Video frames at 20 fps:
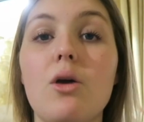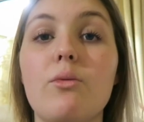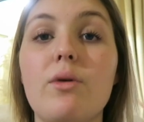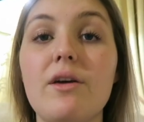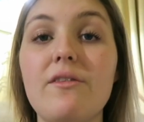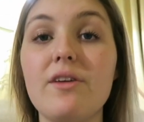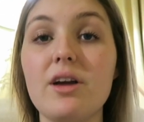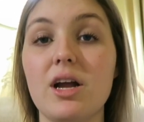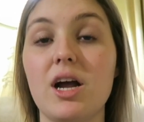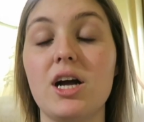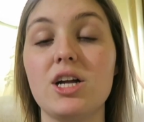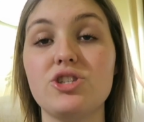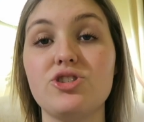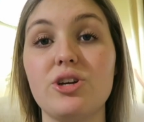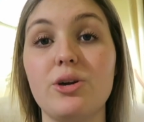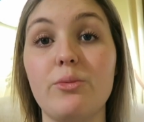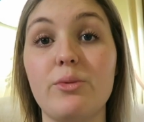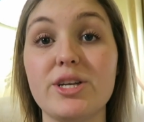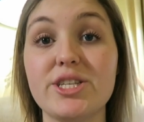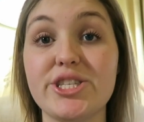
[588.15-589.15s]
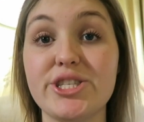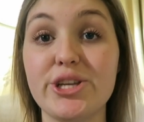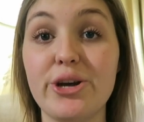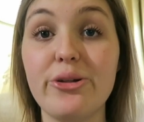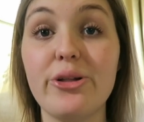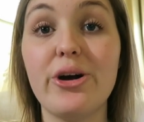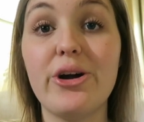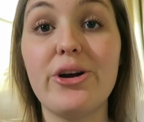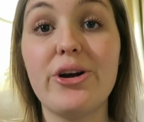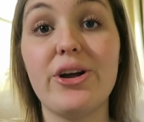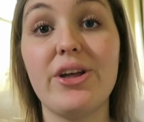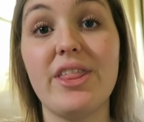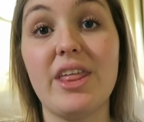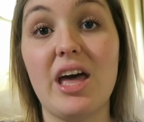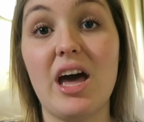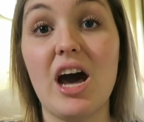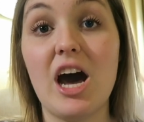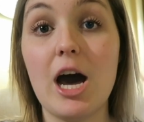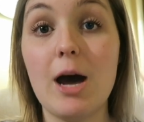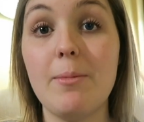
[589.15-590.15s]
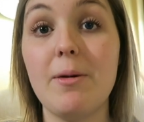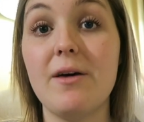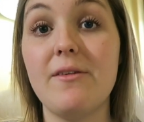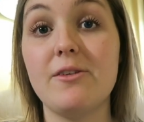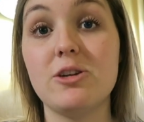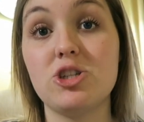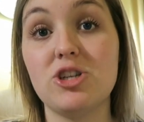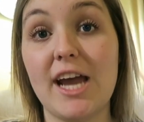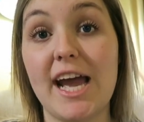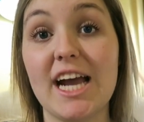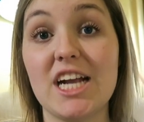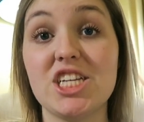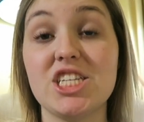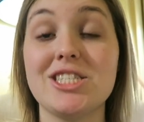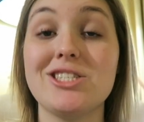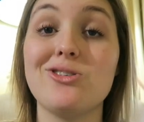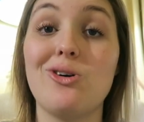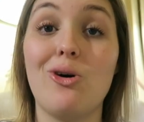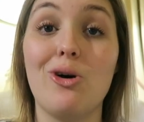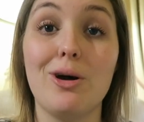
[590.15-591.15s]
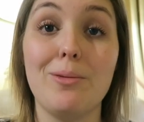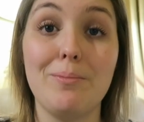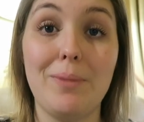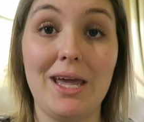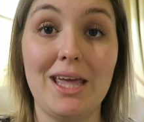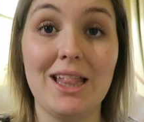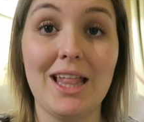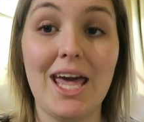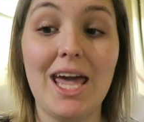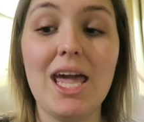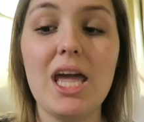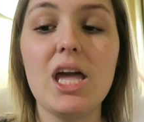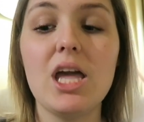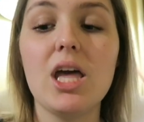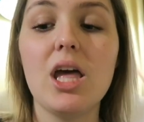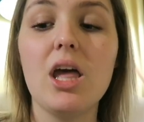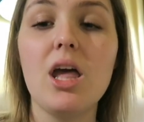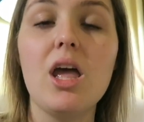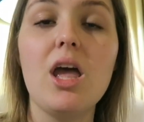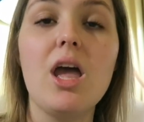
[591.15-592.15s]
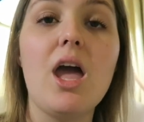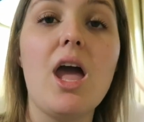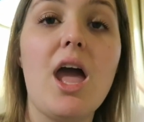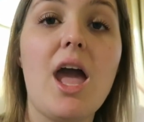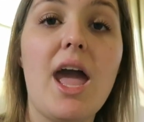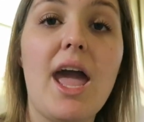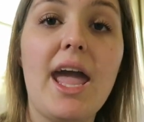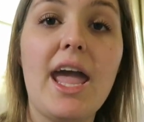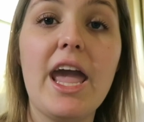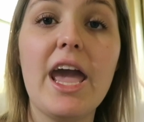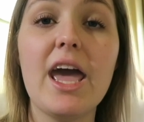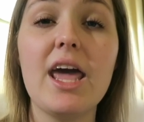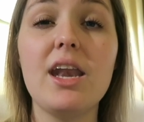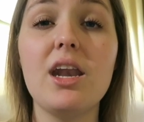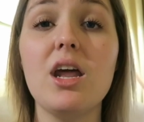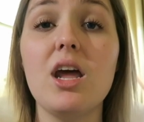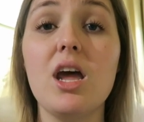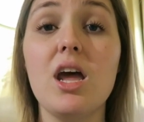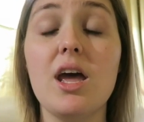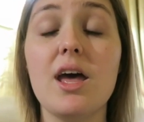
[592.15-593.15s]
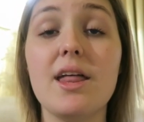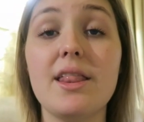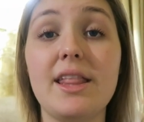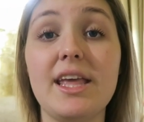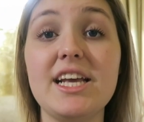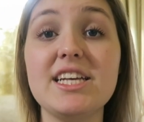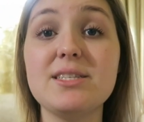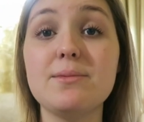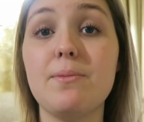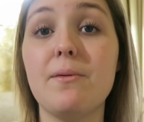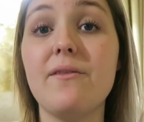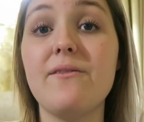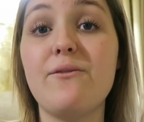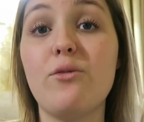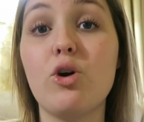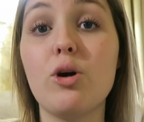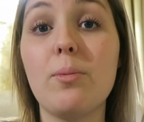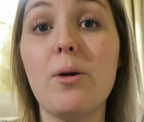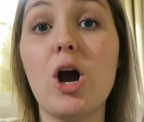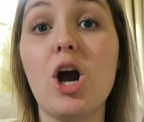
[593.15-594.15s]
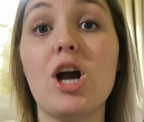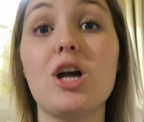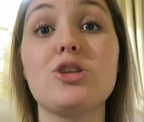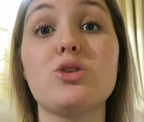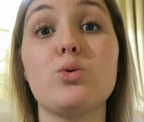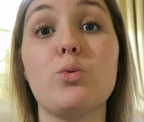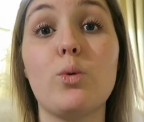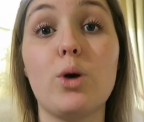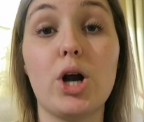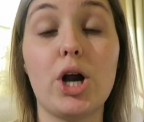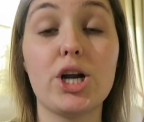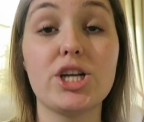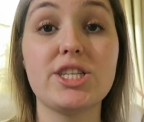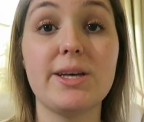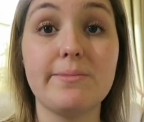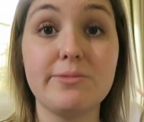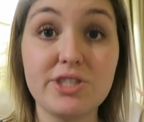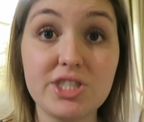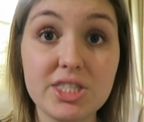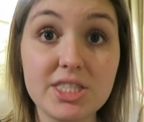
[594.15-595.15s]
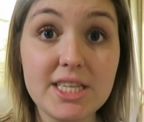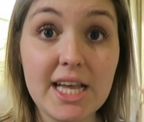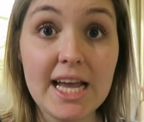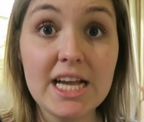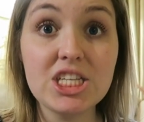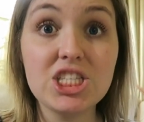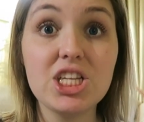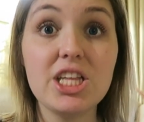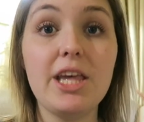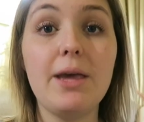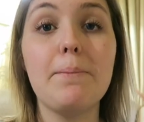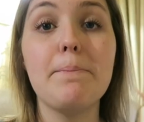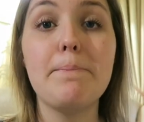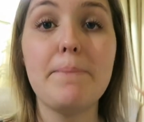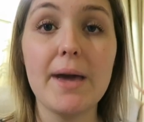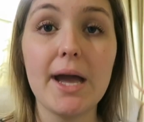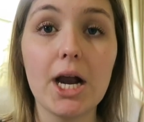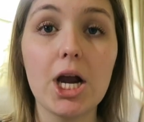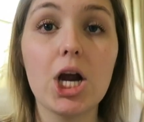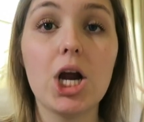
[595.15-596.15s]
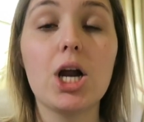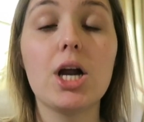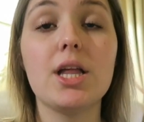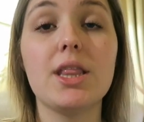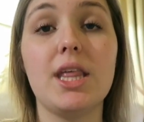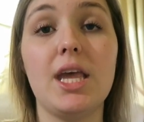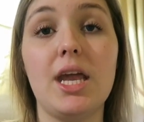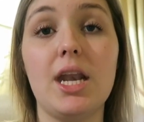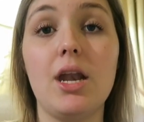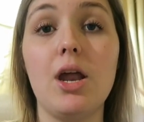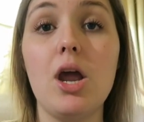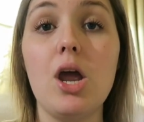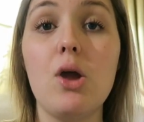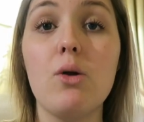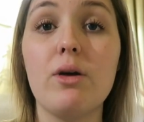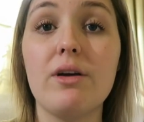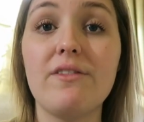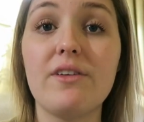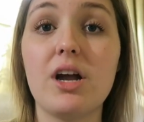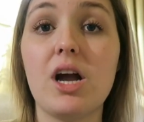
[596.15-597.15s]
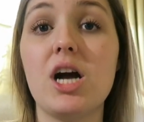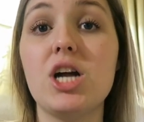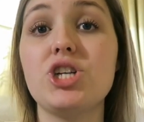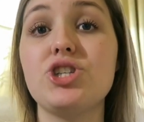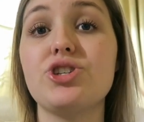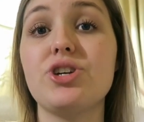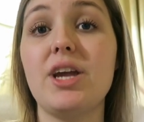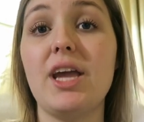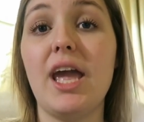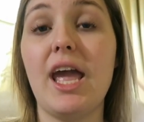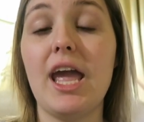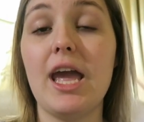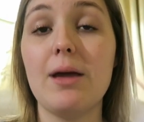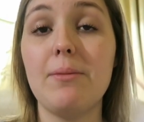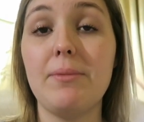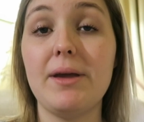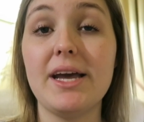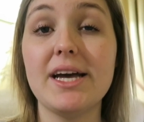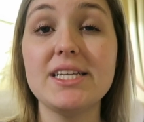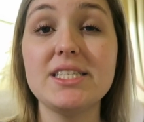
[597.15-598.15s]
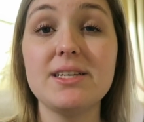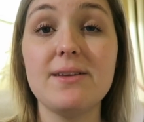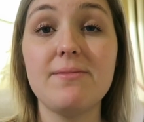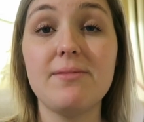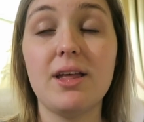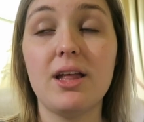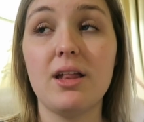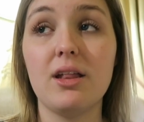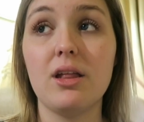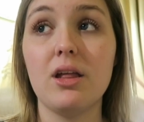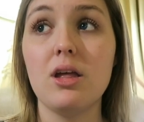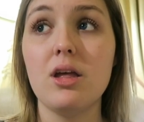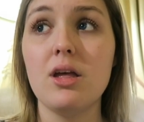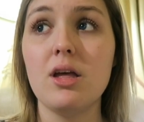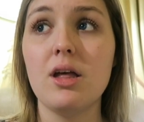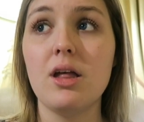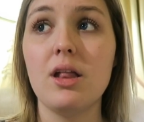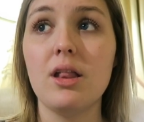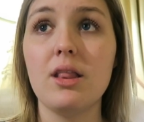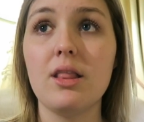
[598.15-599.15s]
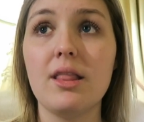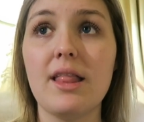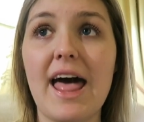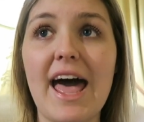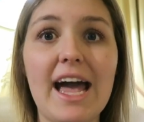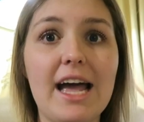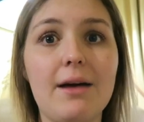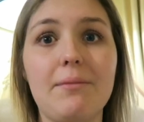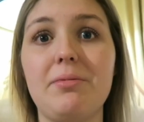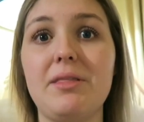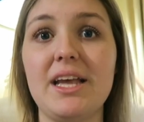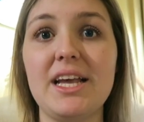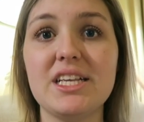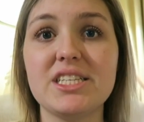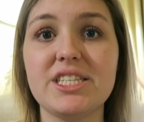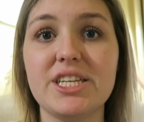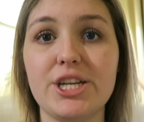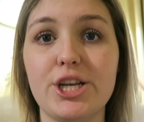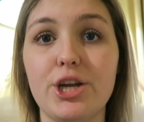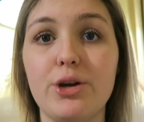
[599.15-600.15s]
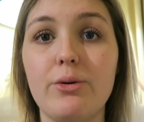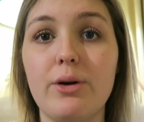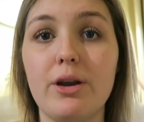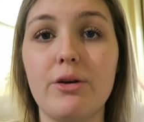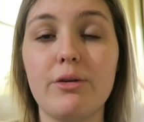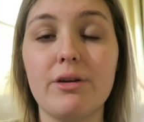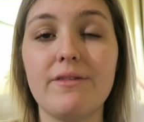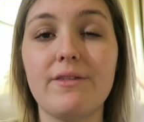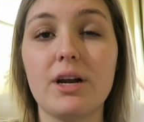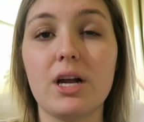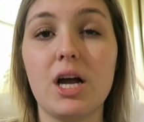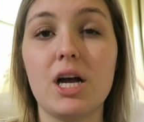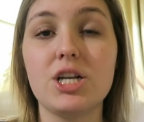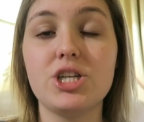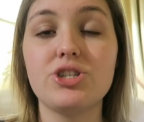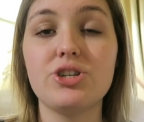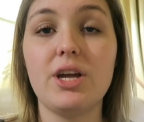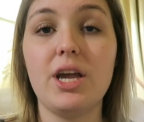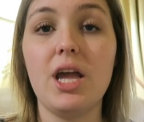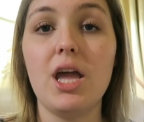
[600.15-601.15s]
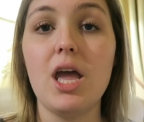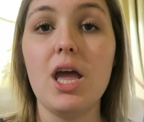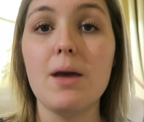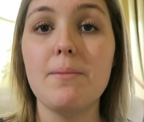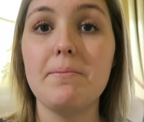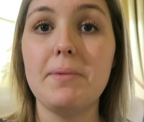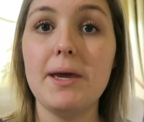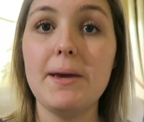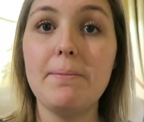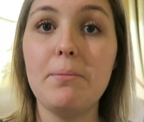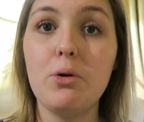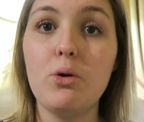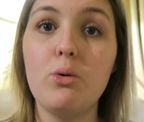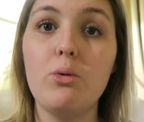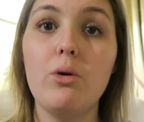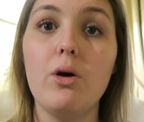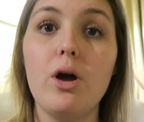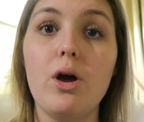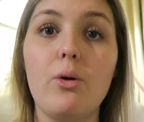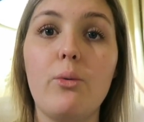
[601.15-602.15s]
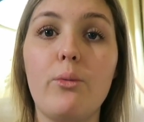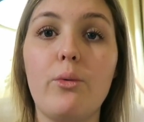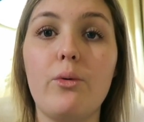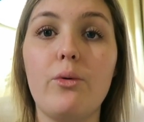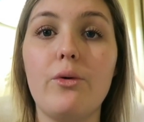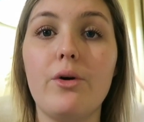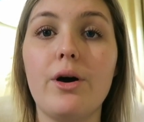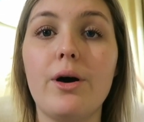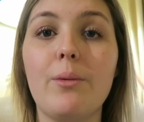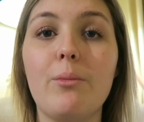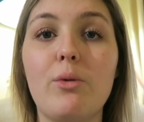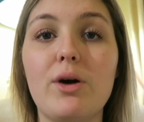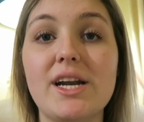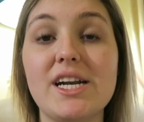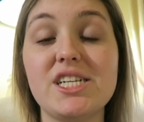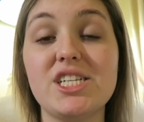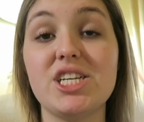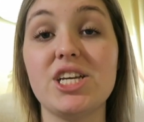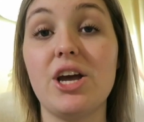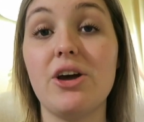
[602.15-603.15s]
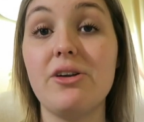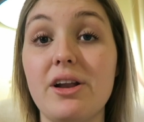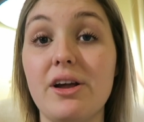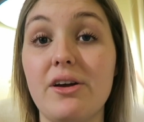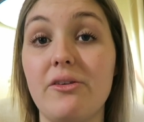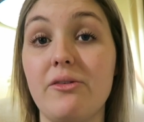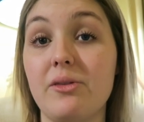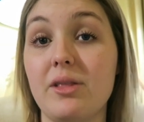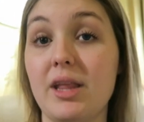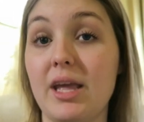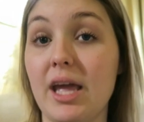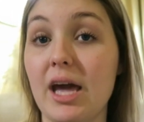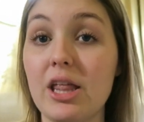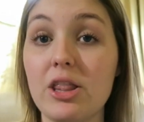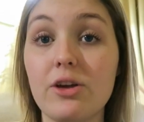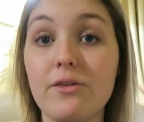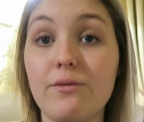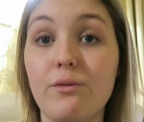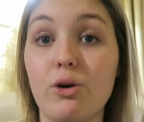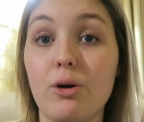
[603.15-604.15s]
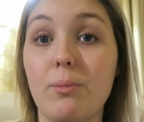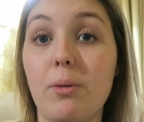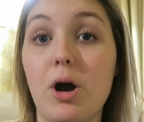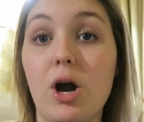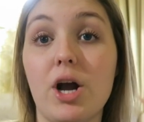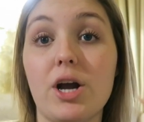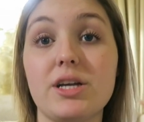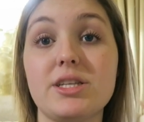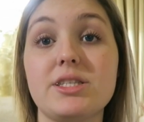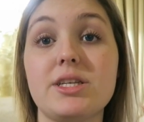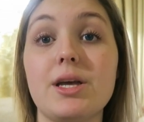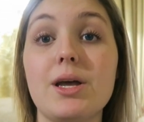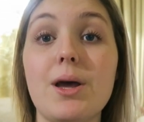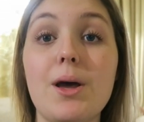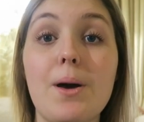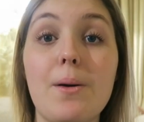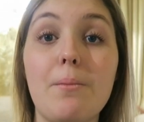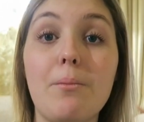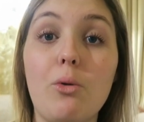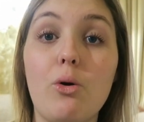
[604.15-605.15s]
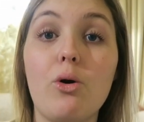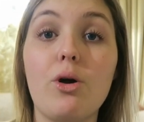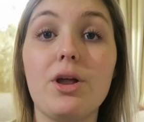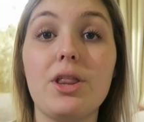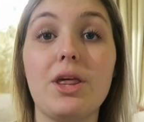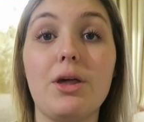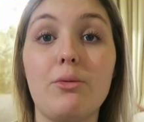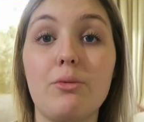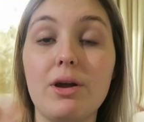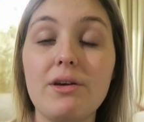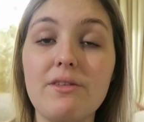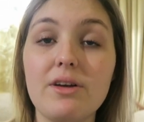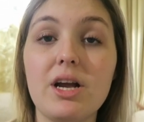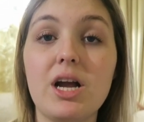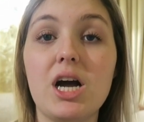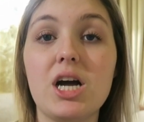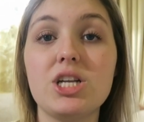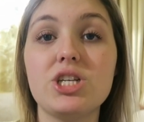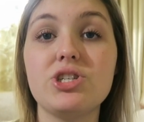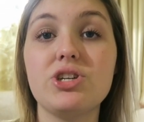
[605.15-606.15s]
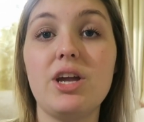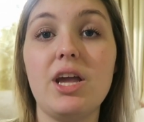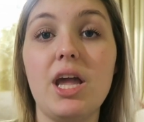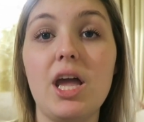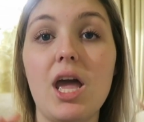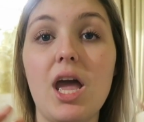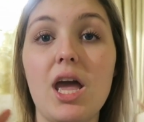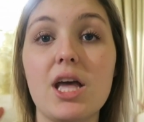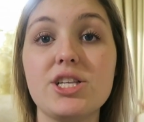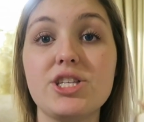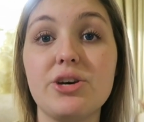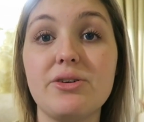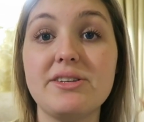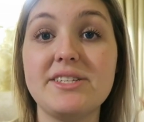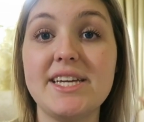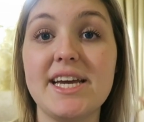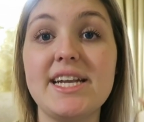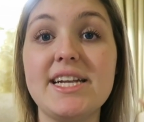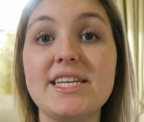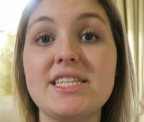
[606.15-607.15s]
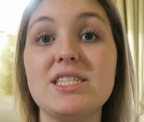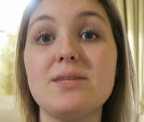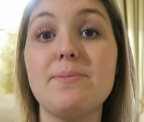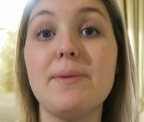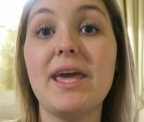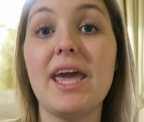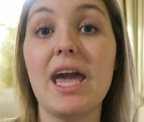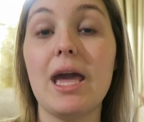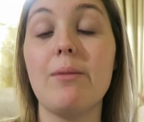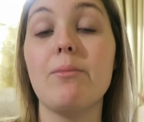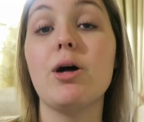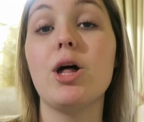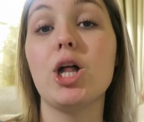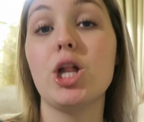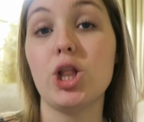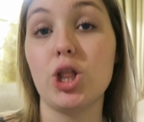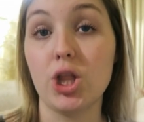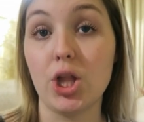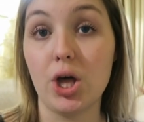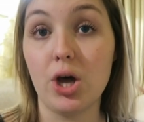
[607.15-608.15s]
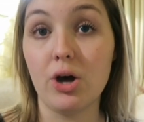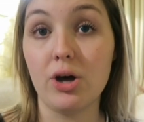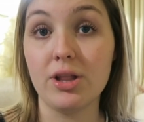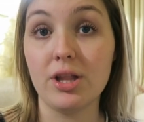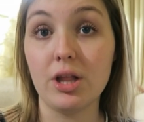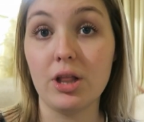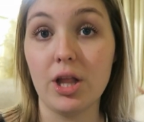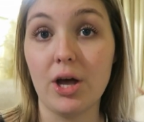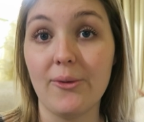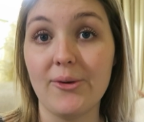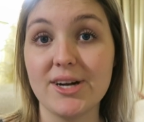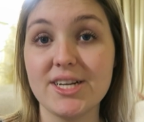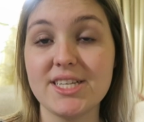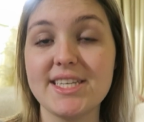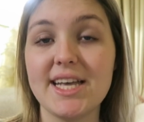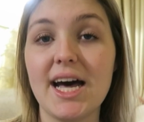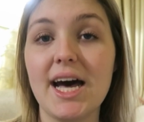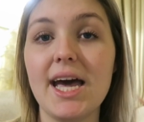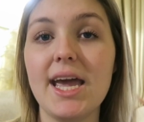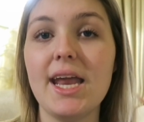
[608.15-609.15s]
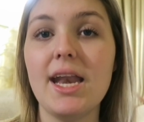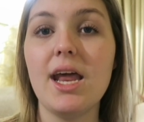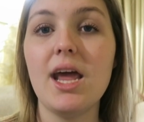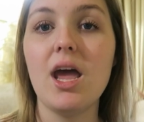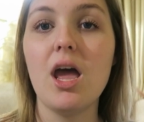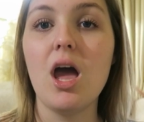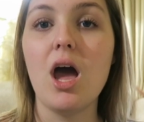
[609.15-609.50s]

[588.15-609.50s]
River Country was no longer the hub of attractions on Bay Lake, and these 4 parks were substantially bigger than River Country, and because of the lack of things to do in River Country, people wanted to to the other 4 parks more than River Country, so attendance became on the lower side.